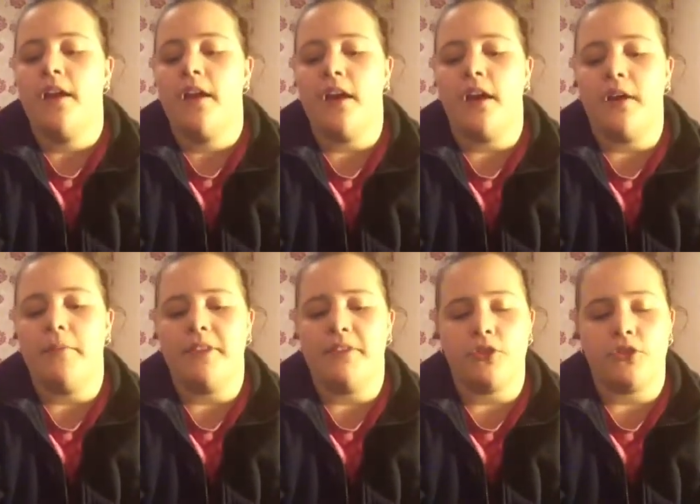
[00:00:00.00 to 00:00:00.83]

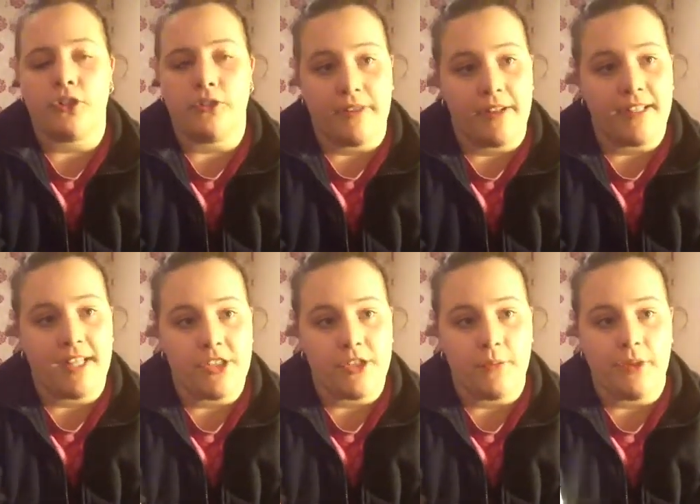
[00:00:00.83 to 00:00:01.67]
They've also got
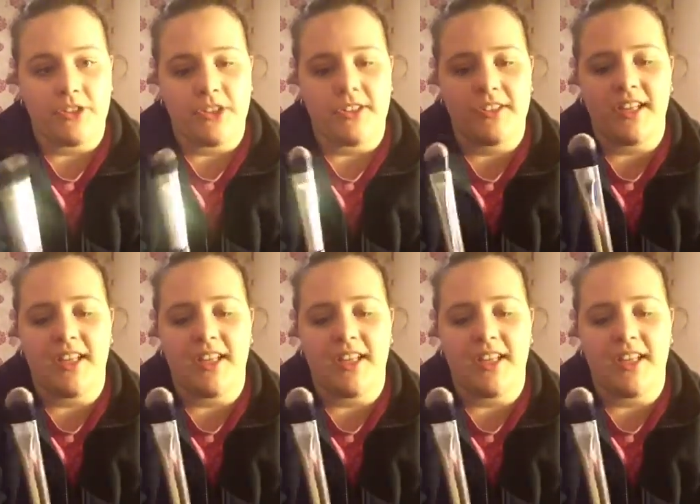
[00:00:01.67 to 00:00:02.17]
foundation brushes.